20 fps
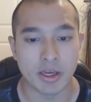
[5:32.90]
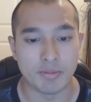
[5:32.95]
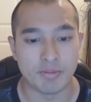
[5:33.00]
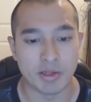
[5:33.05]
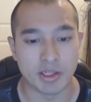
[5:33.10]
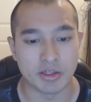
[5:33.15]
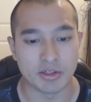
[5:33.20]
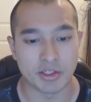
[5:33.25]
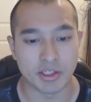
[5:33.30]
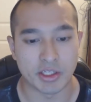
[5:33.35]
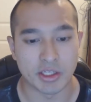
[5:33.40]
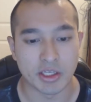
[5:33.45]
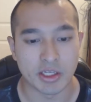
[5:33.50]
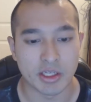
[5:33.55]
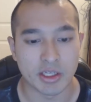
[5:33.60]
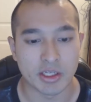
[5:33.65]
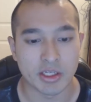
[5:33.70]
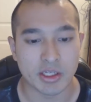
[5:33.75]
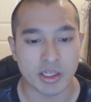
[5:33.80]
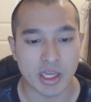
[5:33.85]
ability.
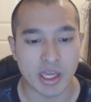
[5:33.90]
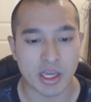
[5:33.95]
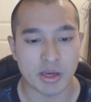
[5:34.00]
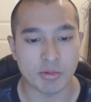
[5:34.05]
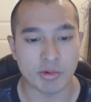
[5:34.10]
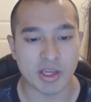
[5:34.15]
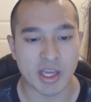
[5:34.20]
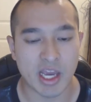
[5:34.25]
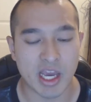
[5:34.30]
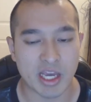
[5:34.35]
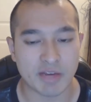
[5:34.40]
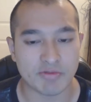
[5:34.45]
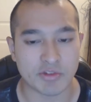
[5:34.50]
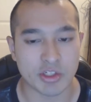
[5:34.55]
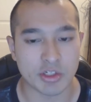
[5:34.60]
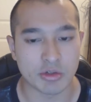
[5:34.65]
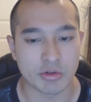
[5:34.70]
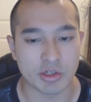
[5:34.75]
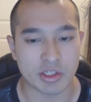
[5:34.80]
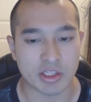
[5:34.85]
And we
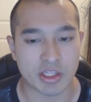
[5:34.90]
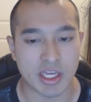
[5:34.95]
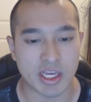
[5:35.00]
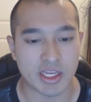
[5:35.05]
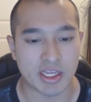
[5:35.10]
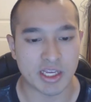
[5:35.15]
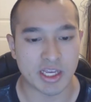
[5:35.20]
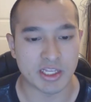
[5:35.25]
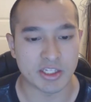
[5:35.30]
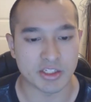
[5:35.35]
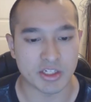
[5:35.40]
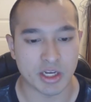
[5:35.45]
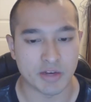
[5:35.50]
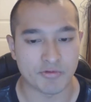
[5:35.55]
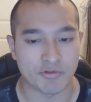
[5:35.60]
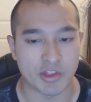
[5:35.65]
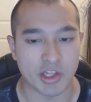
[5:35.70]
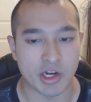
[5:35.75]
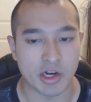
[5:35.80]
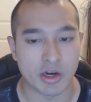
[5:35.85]
have to it that it ends
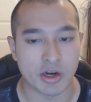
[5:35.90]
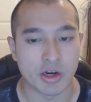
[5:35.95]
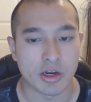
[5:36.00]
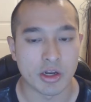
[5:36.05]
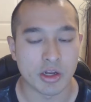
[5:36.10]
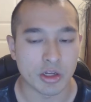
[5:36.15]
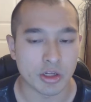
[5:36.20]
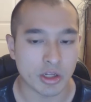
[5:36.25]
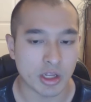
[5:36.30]
off there.